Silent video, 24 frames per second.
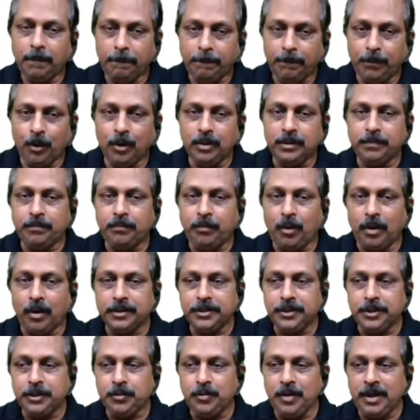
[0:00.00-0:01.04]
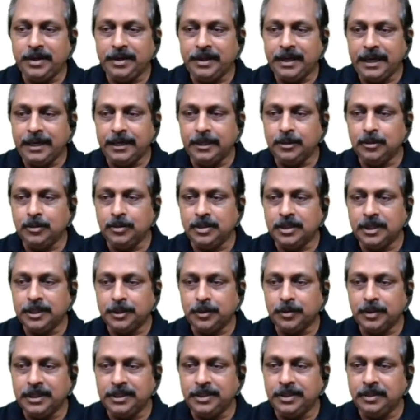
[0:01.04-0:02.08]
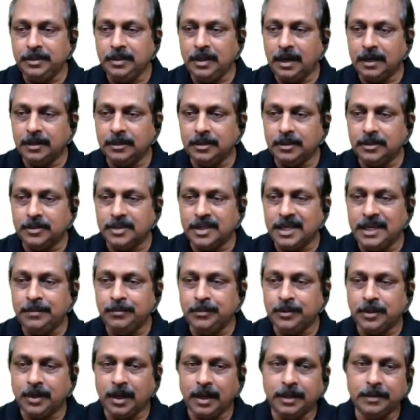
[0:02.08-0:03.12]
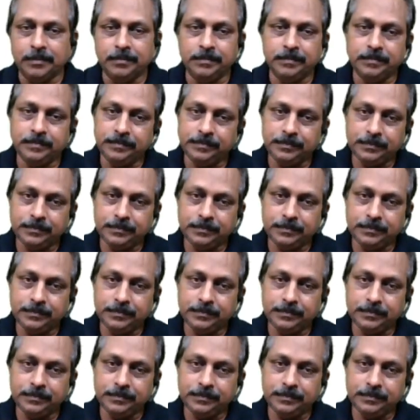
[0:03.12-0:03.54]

Both positive and negative situation at the same time.